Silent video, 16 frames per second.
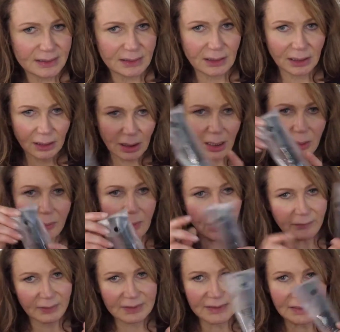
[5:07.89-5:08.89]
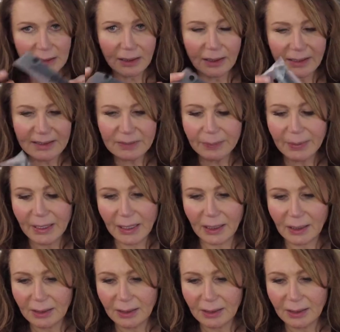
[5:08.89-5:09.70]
they come obviously in a nice bag.